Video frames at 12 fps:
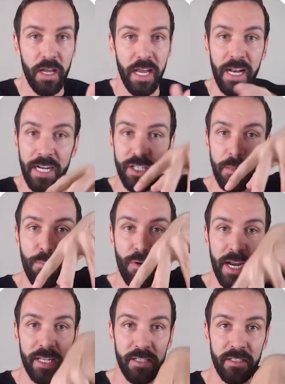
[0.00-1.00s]
it actually
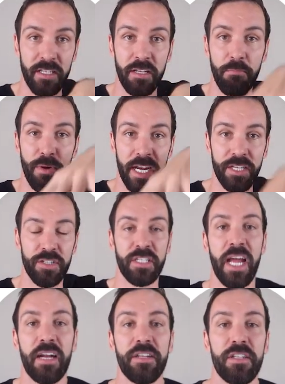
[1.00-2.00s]
branches
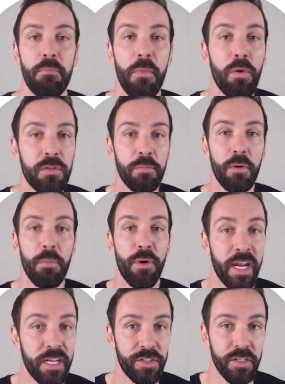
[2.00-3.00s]
down into multiple
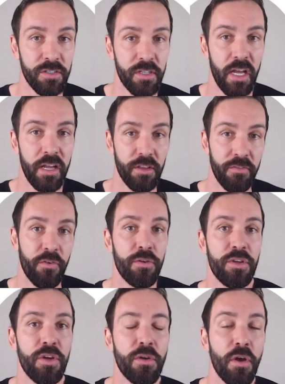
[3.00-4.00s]
branches the
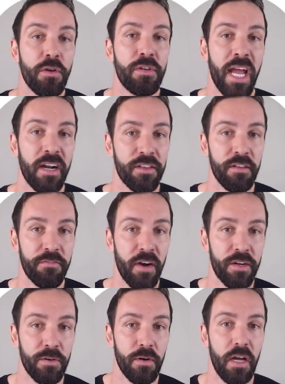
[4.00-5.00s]
further you go down in the
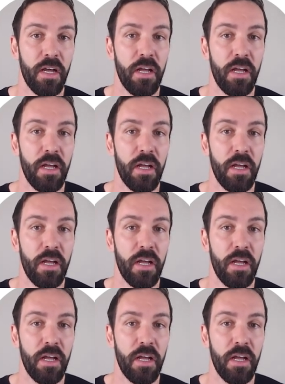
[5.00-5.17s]
funnel.